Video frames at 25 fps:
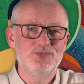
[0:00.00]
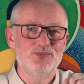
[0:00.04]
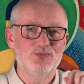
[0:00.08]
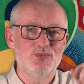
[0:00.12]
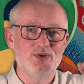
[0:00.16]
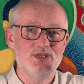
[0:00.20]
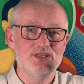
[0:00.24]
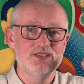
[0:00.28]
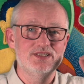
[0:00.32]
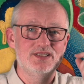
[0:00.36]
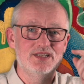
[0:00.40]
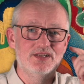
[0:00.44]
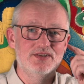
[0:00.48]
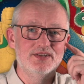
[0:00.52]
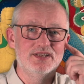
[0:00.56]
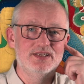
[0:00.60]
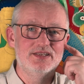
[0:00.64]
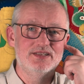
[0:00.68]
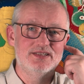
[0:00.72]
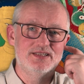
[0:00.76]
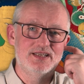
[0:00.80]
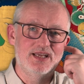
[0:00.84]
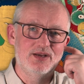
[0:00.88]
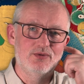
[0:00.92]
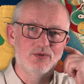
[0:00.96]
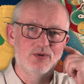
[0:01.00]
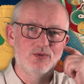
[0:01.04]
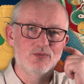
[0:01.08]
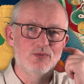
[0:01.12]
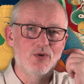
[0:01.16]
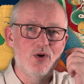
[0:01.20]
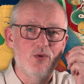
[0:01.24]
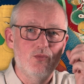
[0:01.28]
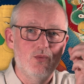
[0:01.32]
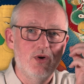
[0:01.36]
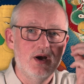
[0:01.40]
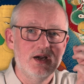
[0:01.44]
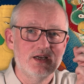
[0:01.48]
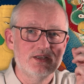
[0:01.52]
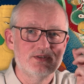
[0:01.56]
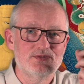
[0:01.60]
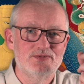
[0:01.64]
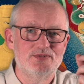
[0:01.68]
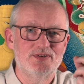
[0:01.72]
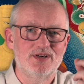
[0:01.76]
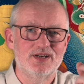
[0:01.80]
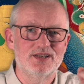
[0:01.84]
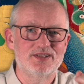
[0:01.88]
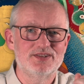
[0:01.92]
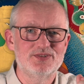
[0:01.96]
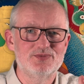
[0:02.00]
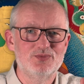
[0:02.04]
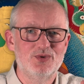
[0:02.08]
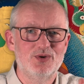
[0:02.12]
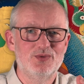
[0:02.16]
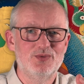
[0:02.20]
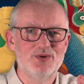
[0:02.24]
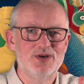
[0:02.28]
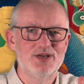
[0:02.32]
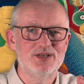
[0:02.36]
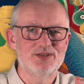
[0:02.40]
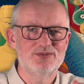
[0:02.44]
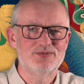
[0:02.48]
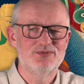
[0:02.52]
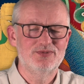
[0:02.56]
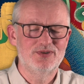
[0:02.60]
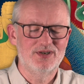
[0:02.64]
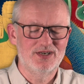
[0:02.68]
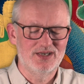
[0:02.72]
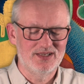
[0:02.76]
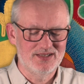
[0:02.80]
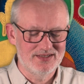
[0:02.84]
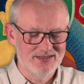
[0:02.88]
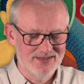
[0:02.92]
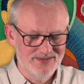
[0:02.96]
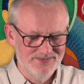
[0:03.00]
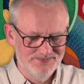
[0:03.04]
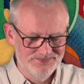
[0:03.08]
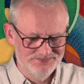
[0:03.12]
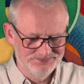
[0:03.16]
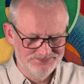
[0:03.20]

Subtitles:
we still need to say, well, what works for us? What works for us?